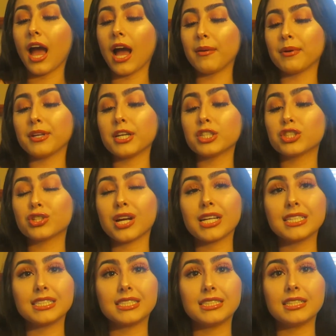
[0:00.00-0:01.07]
I'm gonna
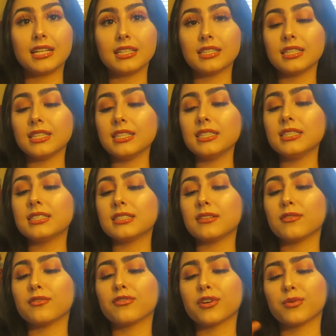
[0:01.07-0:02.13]
try selling this
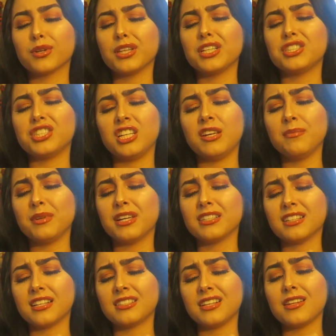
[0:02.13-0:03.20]
for really cheap
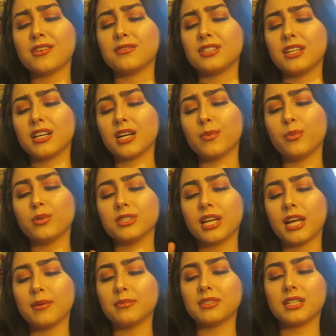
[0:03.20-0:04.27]
because I did use it a couple
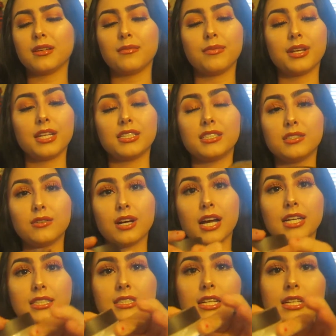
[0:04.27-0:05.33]
times, but it still
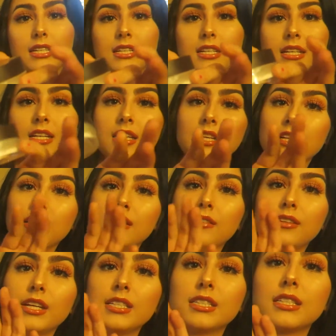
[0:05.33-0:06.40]
has like,
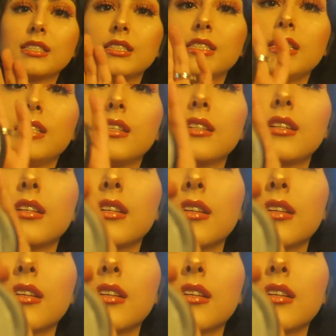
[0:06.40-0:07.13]
you guys can see